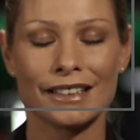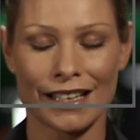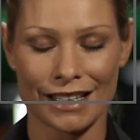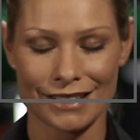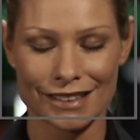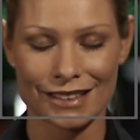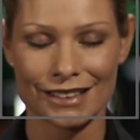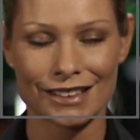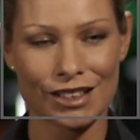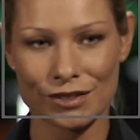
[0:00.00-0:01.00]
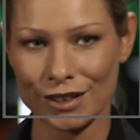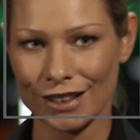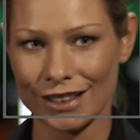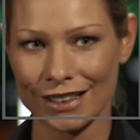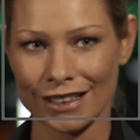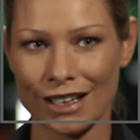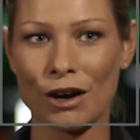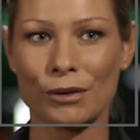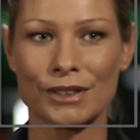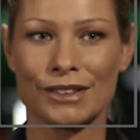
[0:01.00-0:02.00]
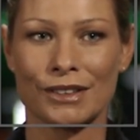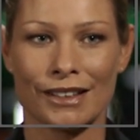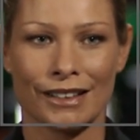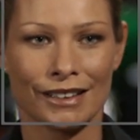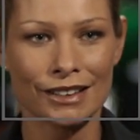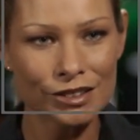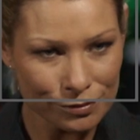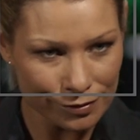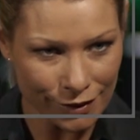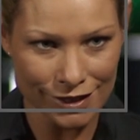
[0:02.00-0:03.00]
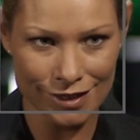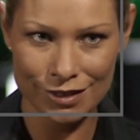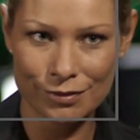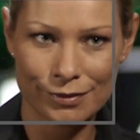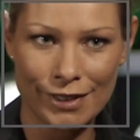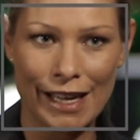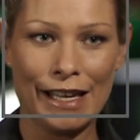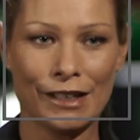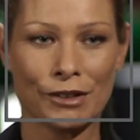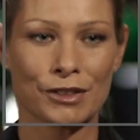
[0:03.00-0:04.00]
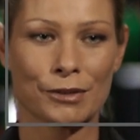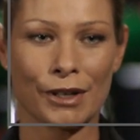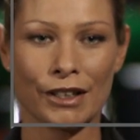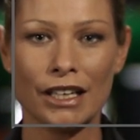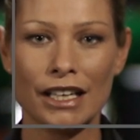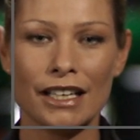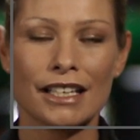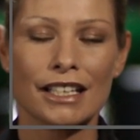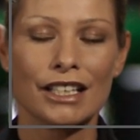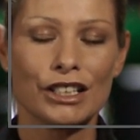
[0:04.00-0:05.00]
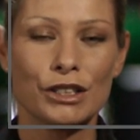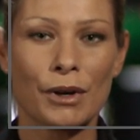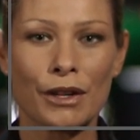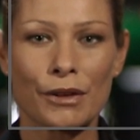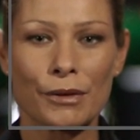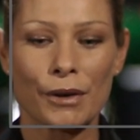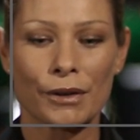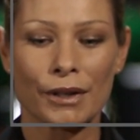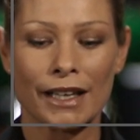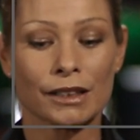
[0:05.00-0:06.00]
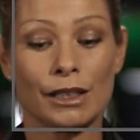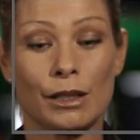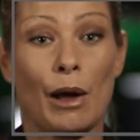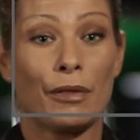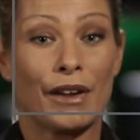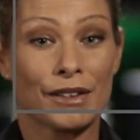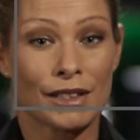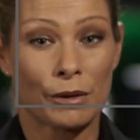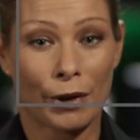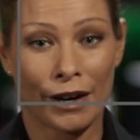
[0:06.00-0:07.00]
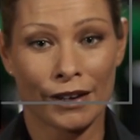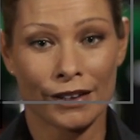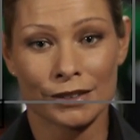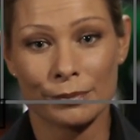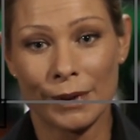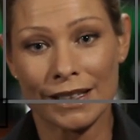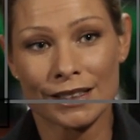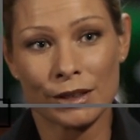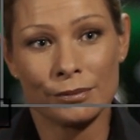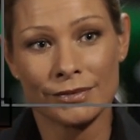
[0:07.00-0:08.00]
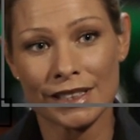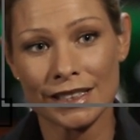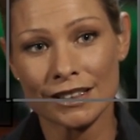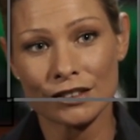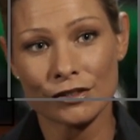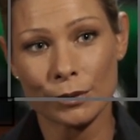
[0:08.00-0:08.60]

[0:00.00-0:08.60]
Yes, definitely. Okay. Always do the the angles where you want to throw like a limb out there somewhere, make some distance